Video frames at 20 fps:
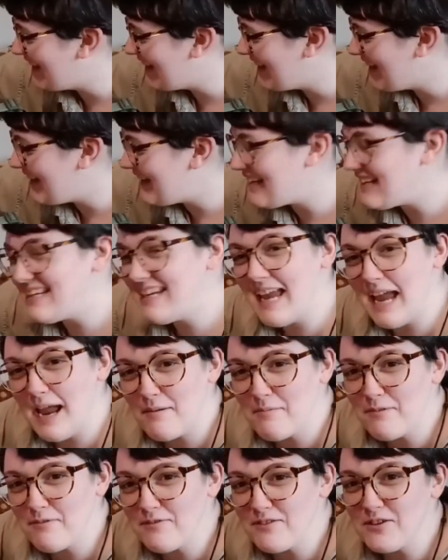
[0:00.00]
in camera
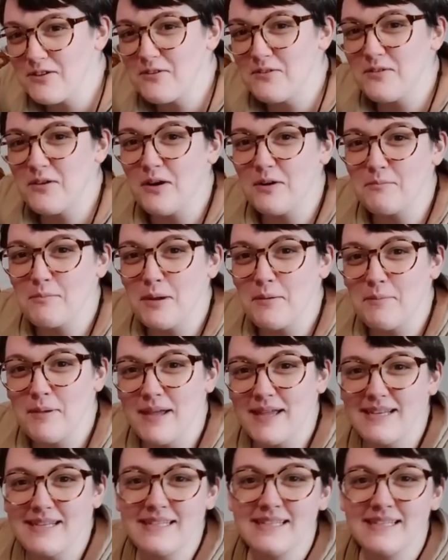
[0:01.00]
view on my bed,